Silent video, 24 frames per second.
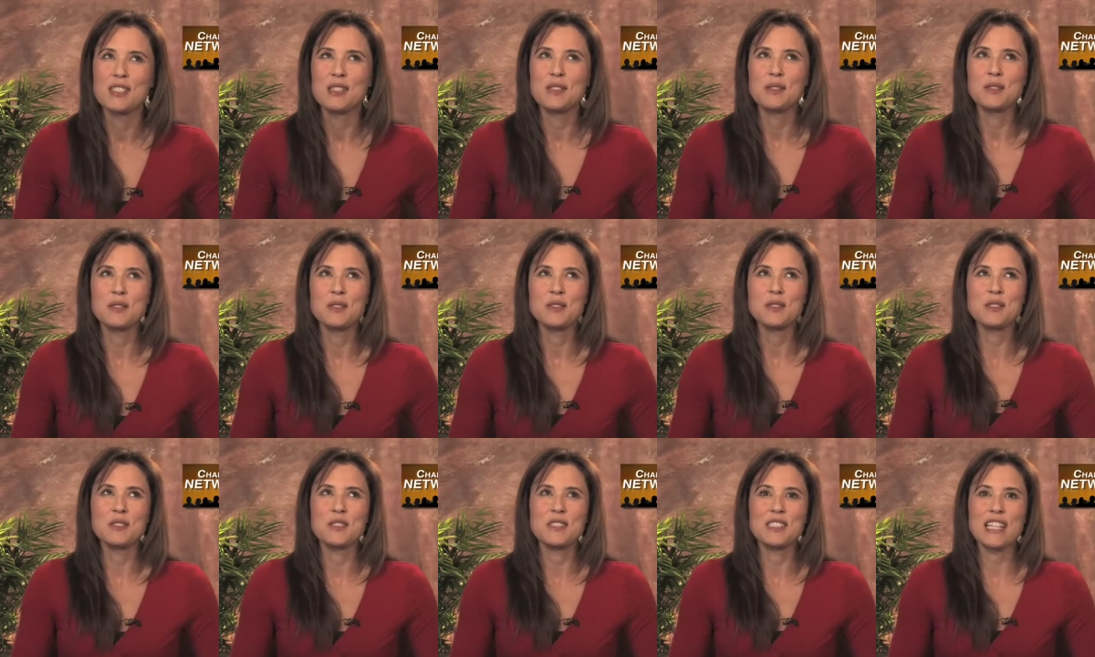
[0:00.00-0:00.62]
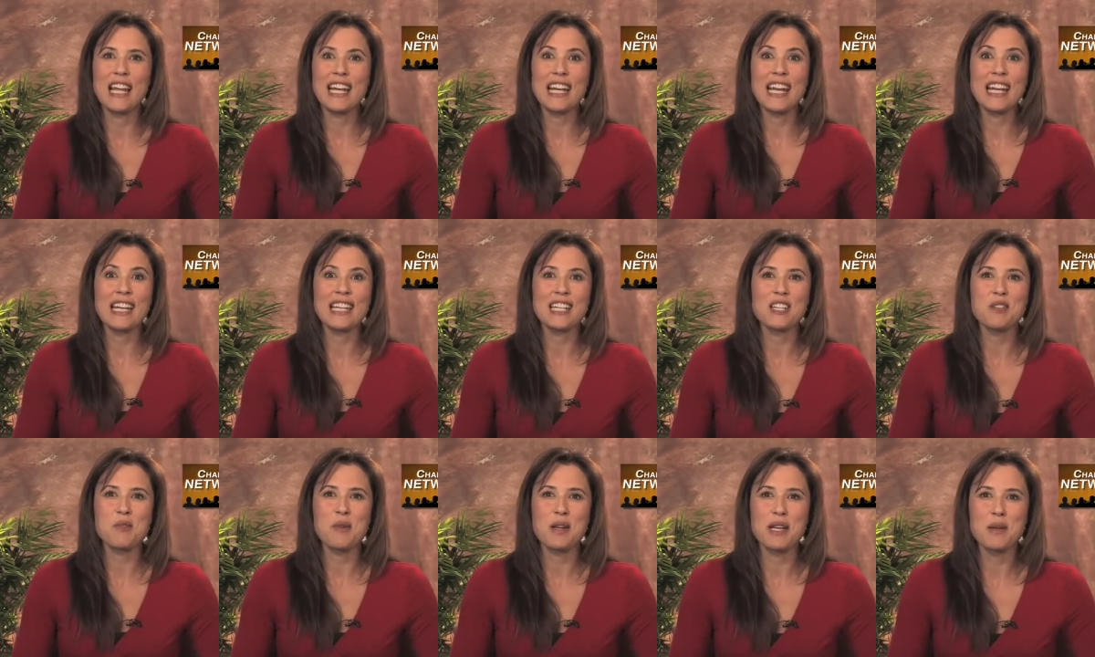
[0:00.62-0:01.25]
Ooh, that
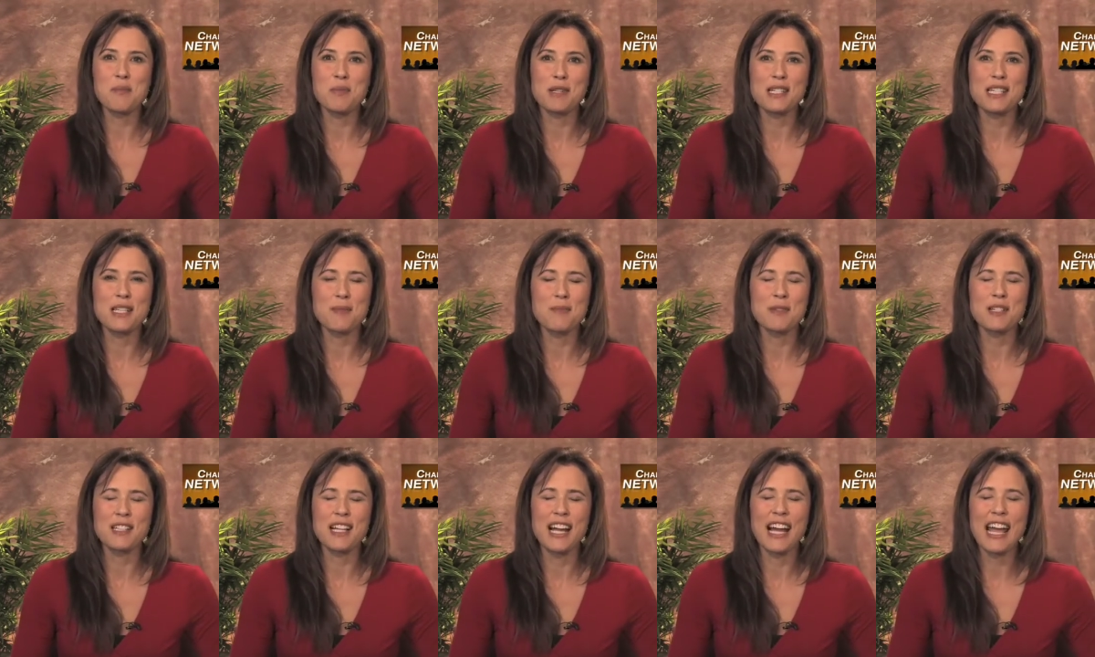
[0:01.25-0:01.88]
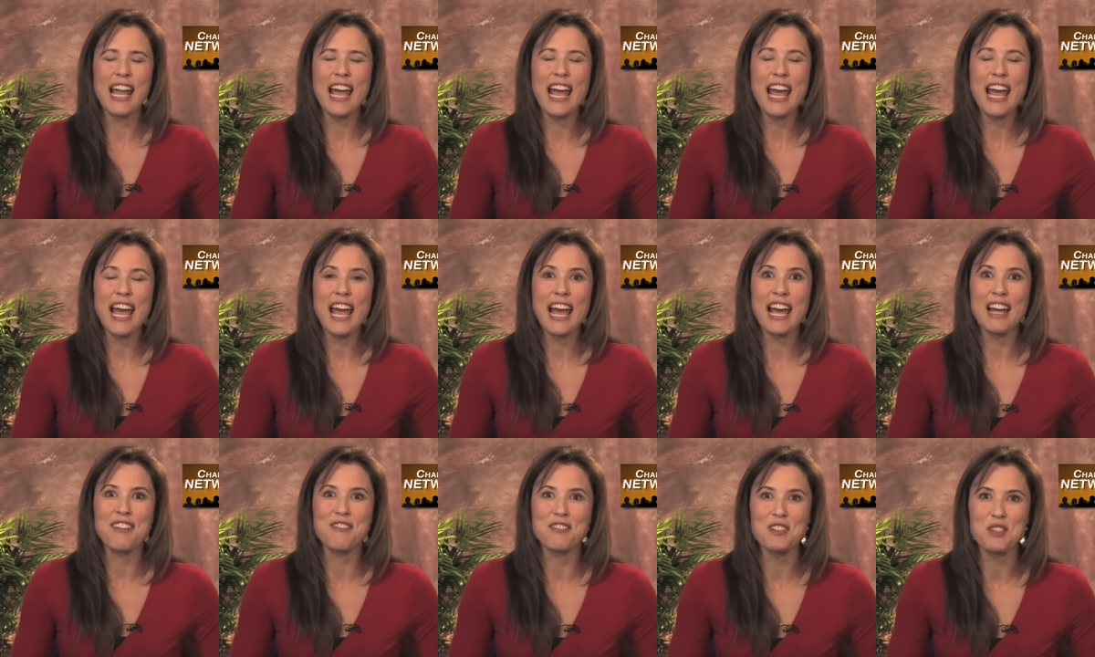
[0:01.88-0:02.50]
80-20 principle, I
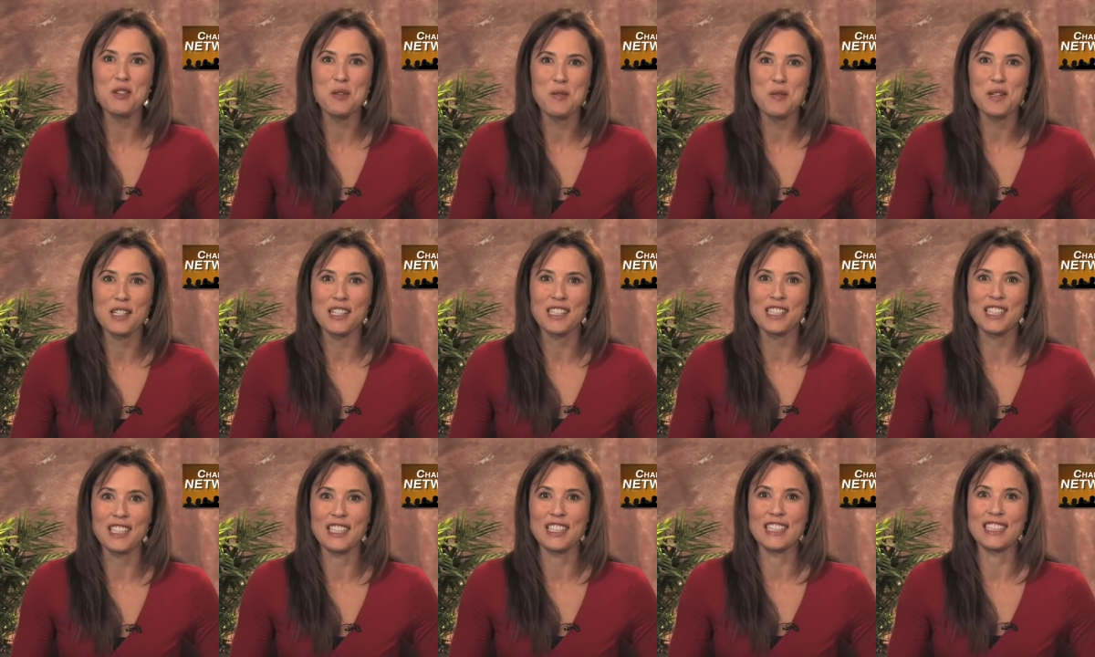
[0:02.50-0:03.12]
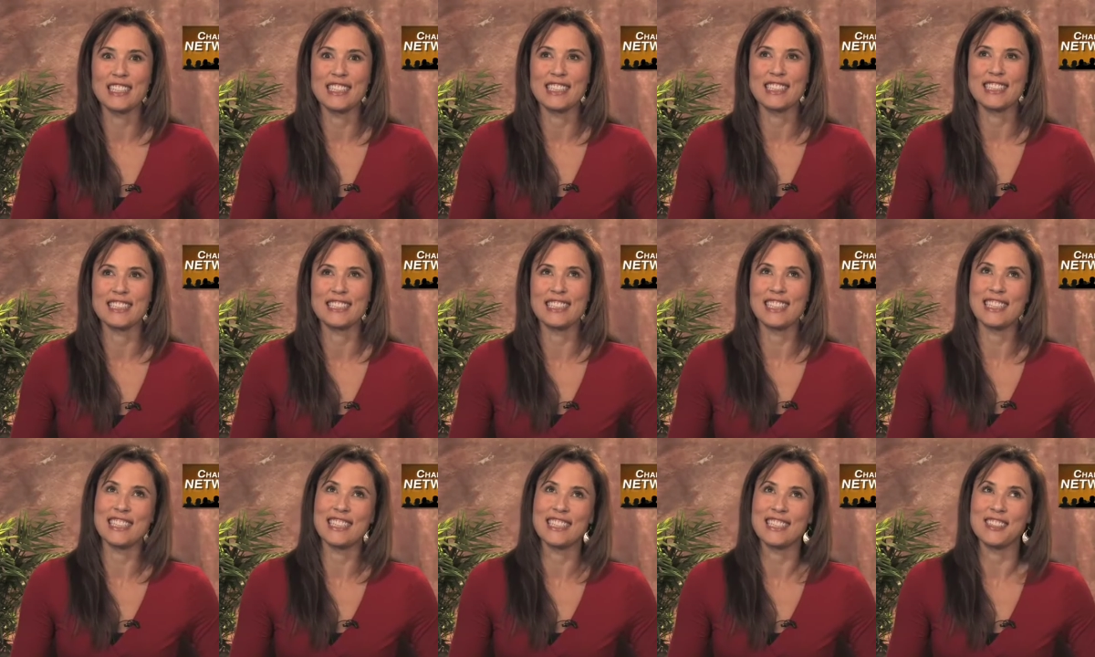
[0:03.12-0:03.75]
have to work on
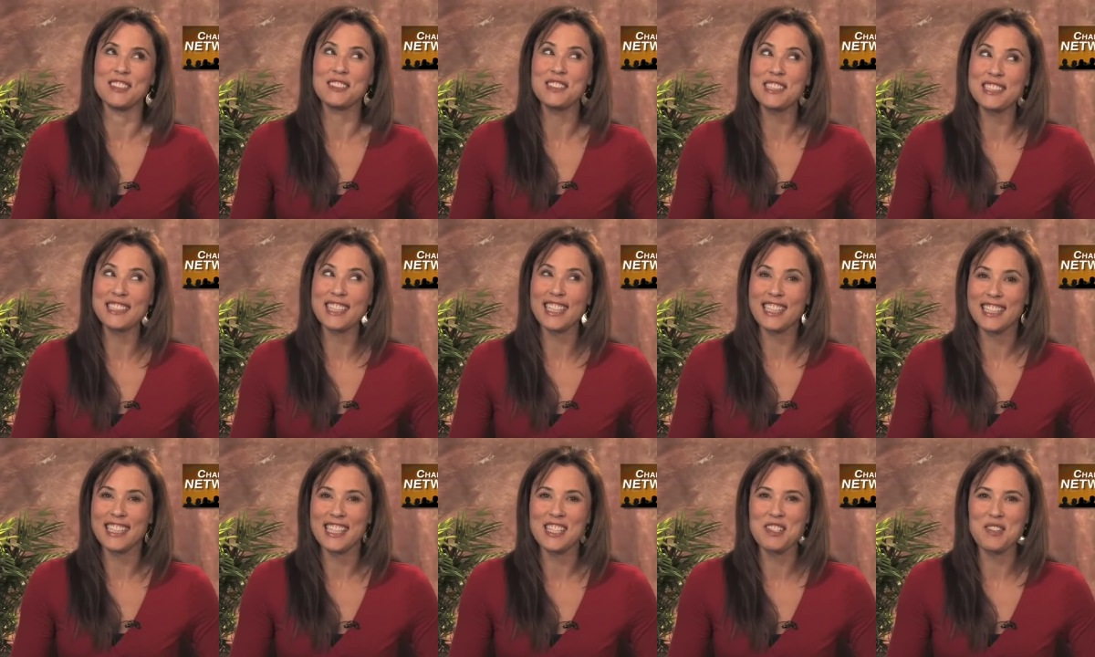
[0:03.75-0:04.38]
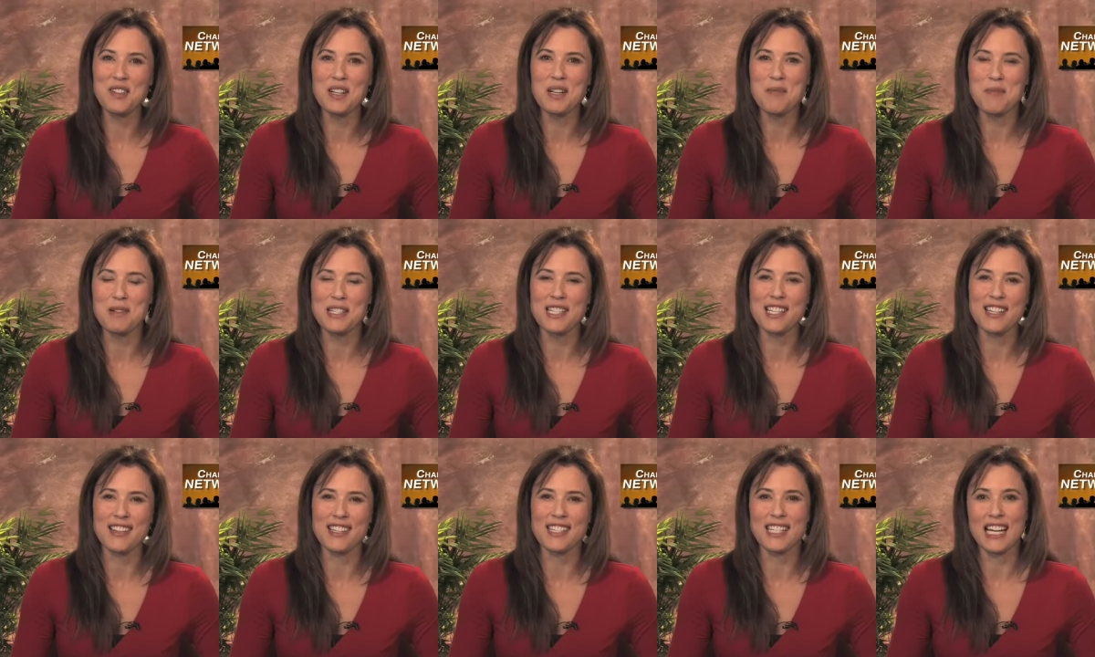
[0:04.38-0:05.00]
only talking
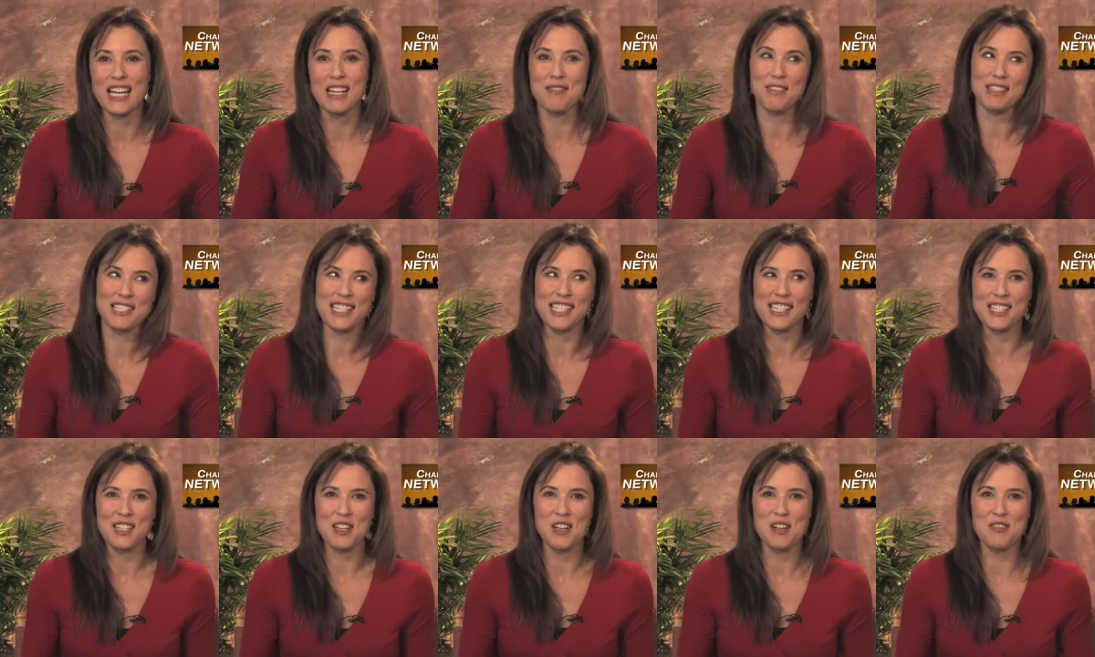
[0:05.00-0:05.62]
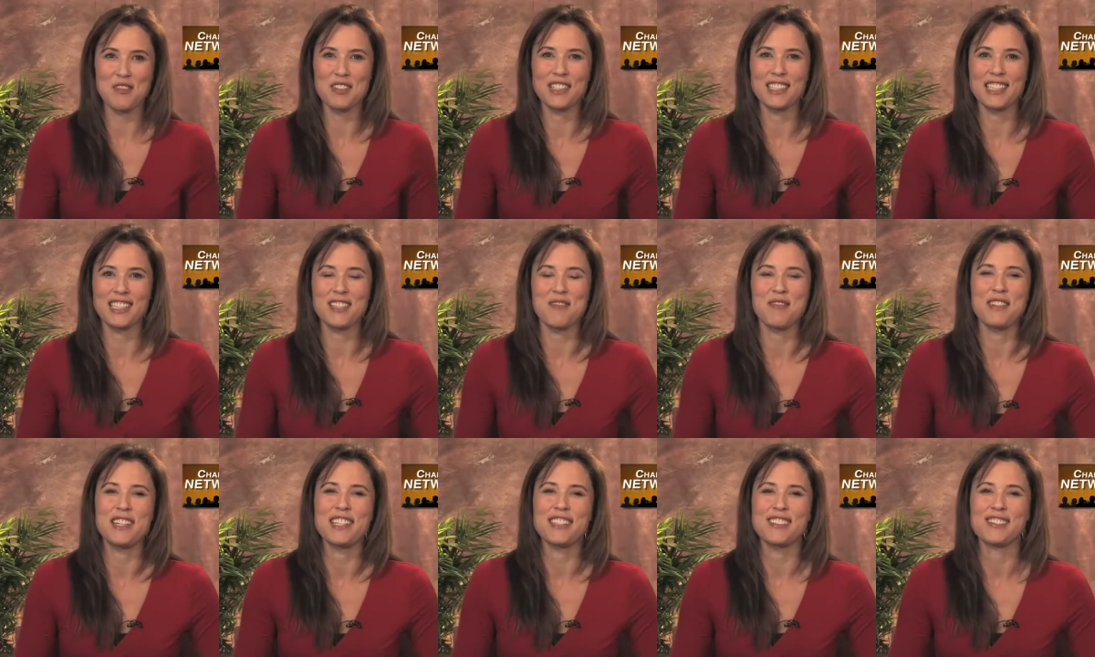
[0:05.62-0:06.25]
20% of the time. I tend to go over a little
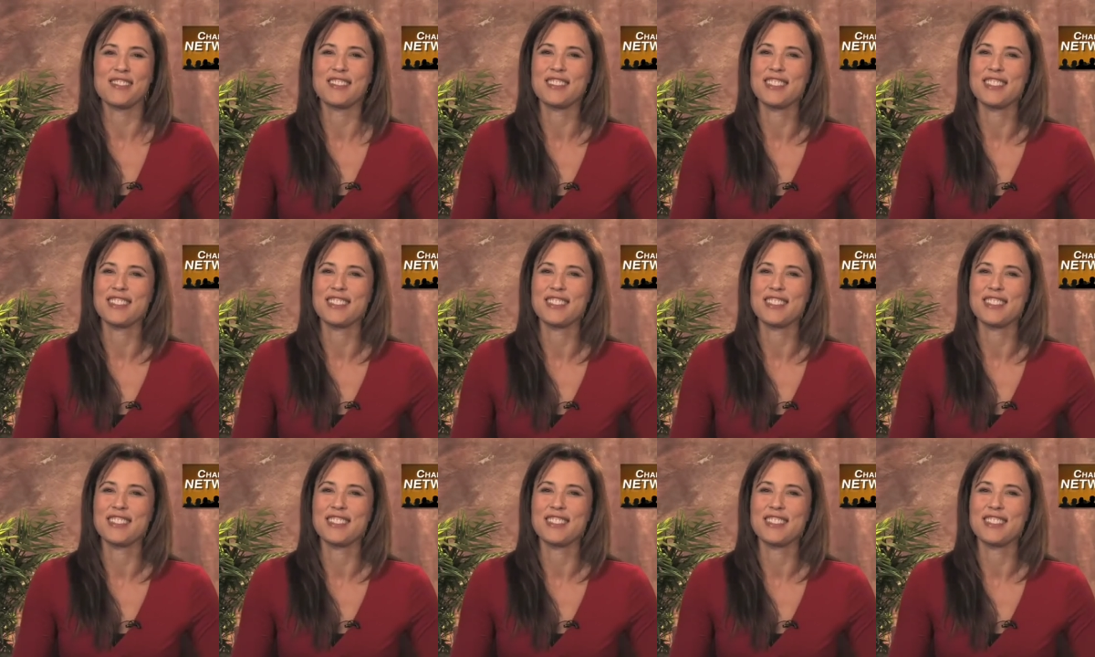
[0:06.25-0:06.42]
bit.